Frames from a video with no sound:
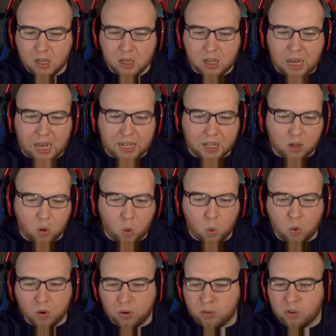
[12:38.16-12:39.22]
And then
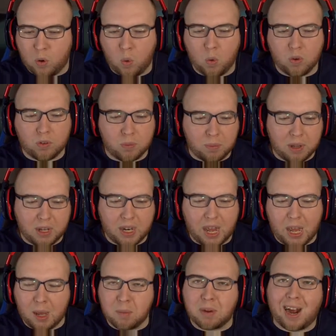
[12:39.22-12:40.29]
corners, of course, a big
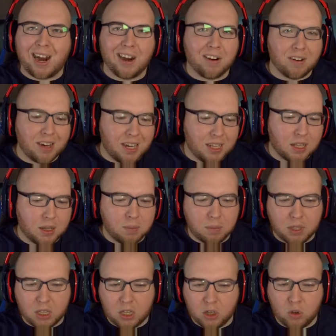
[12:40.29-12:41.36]
name, Kyrie Elam,
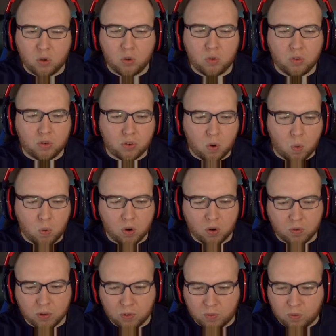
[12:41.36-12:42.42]
huge corner
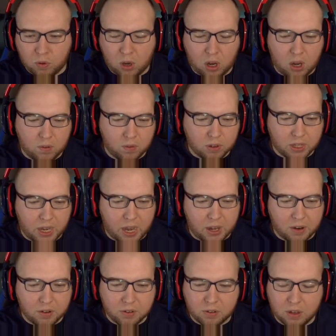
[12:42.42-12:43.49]
for the
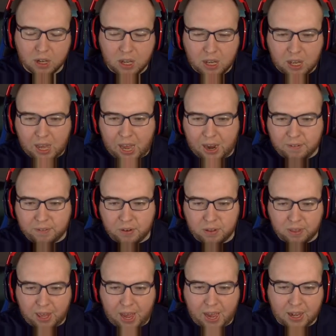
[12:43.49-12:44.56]
Gators. After
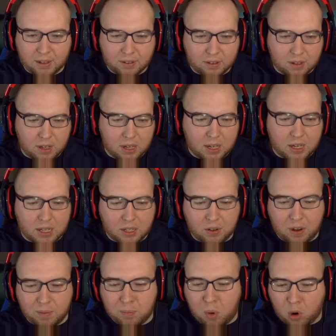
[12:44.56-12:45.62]
that, you
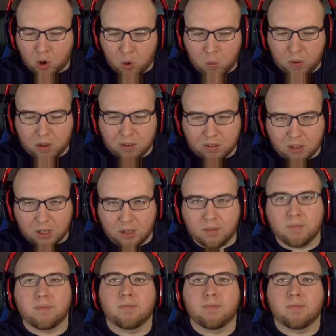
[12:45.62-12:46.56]
have Marco Wilson,